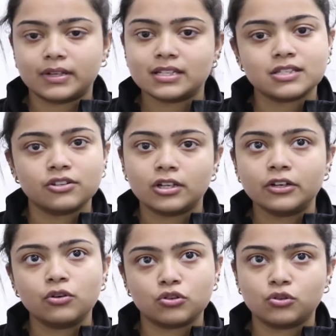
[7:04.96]
it's really
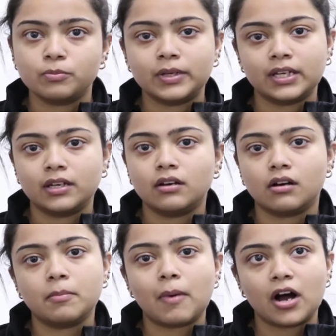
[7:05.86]
good to be
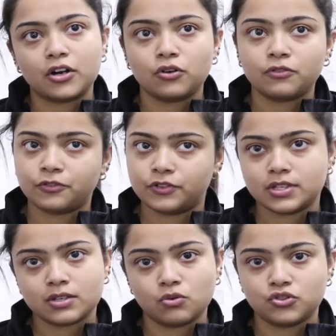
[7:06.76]
a part of
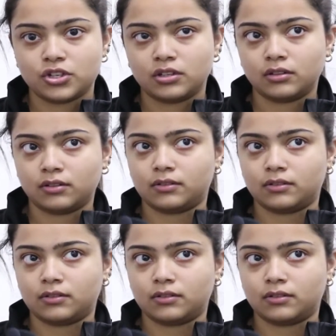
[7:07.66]
this coaching.